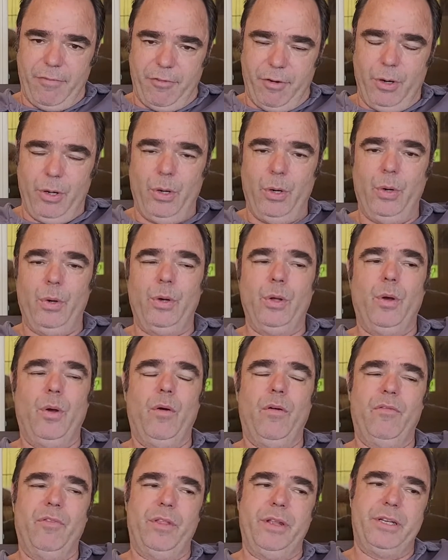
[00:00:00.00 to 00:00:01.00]
road
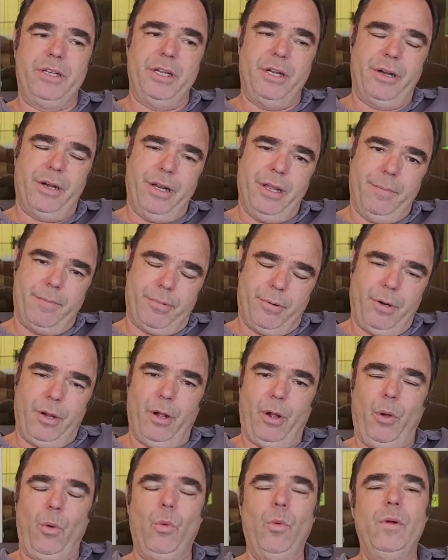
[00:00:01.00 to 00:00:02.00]
over the TRD
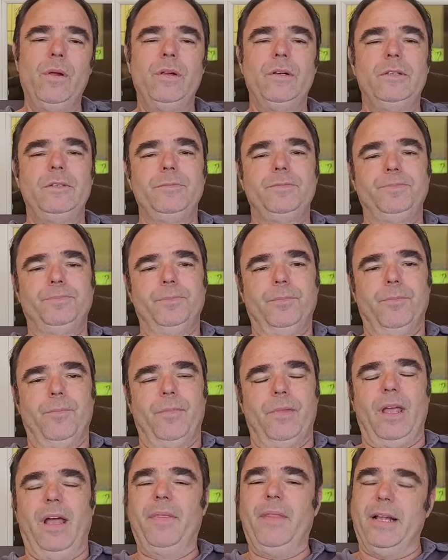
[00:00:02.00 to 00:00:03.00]
Pro,
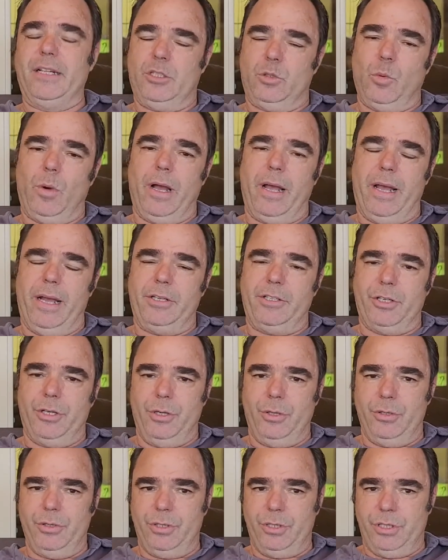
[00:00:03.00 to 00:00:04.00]
and that's why I
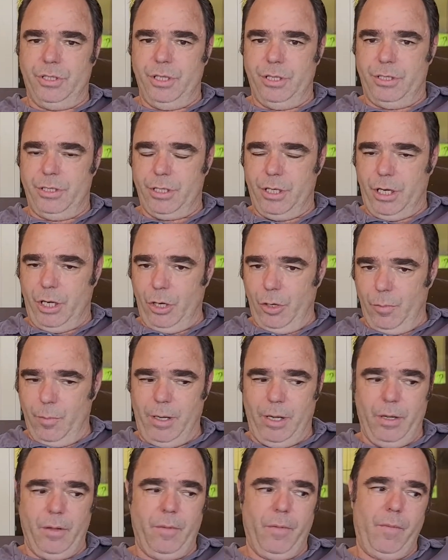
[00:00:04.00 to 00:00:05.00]
chose the
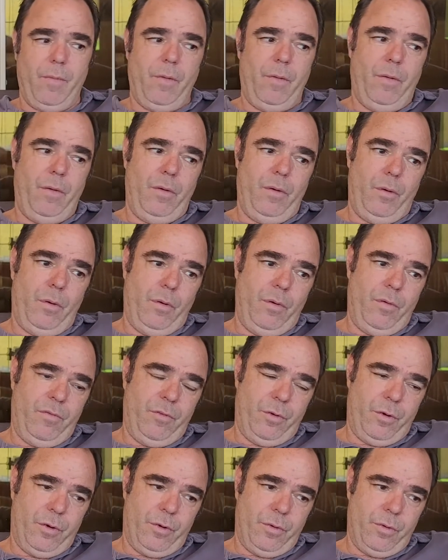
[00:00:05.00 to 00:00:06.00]
Tacoma
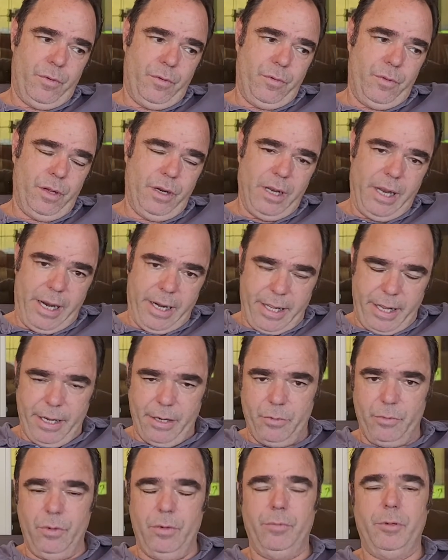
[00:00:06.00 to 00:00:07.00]
over the
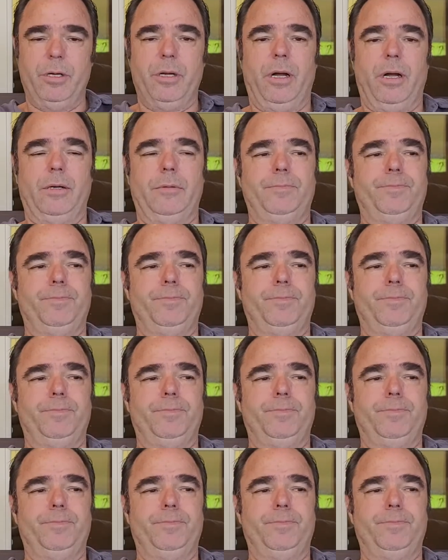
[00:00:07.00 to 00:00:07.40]
Gladiator Rubicon.